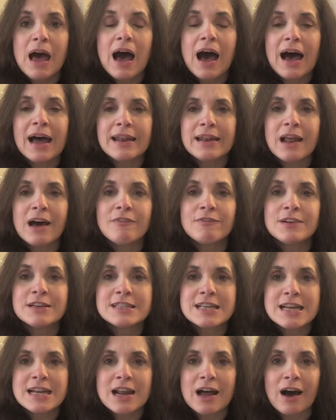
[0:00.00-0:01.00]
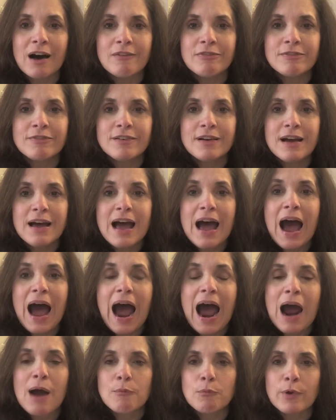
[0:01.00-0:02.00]
Enough is enough.
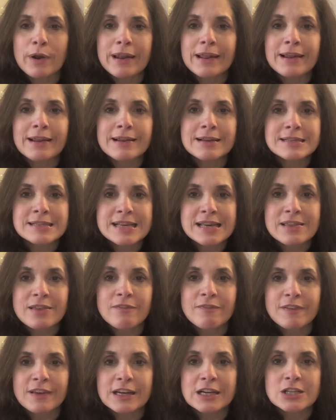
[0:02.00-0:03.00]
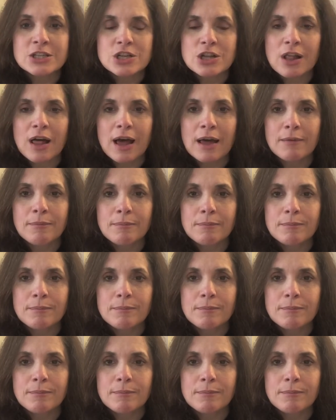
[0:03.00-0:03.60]
I'm ready to see the finish line.